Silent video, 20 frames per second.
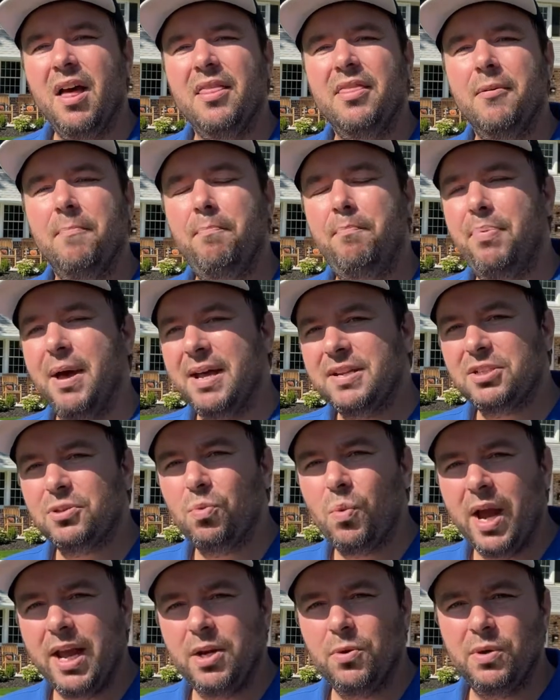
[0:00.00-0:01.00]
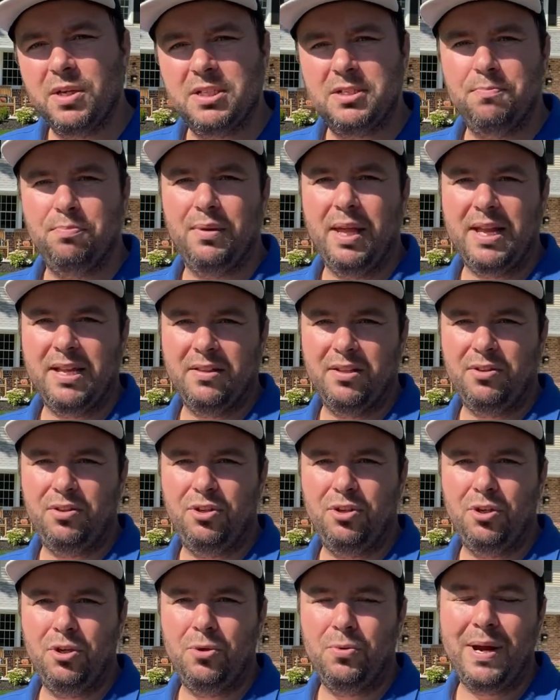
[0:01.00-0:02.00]
The best way to explain the
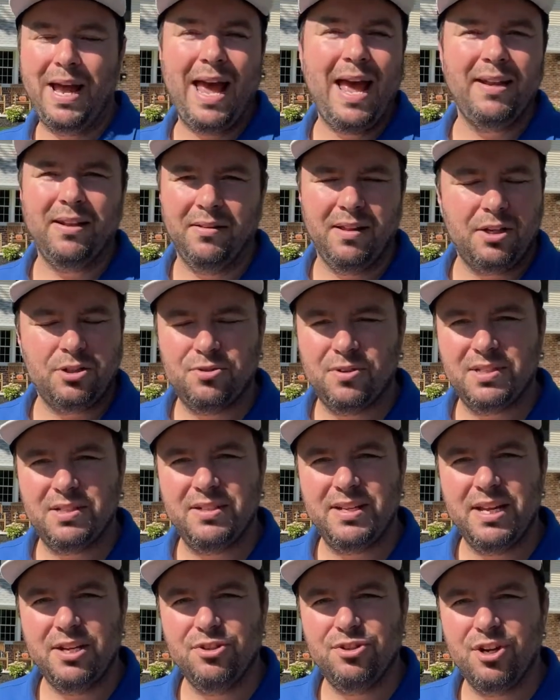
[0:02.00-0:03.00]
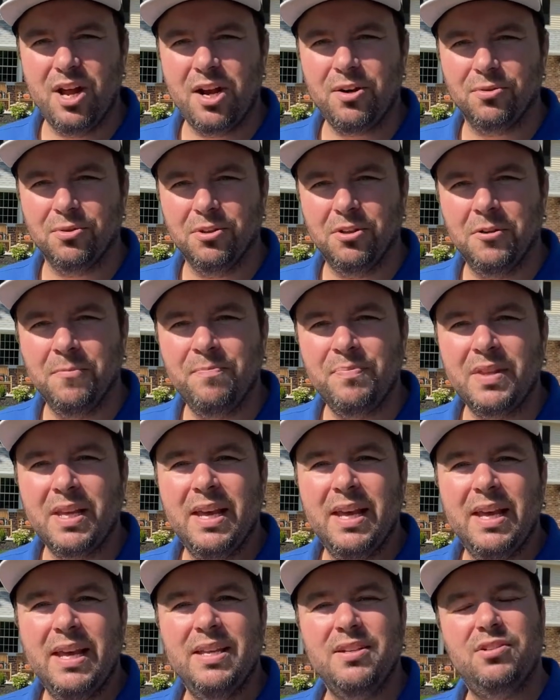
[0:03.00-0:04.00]
two and electricity in general
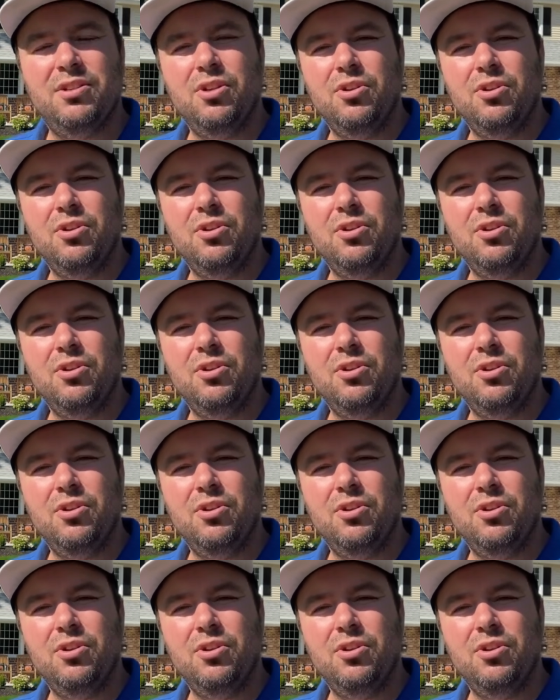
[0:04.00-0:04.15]
is to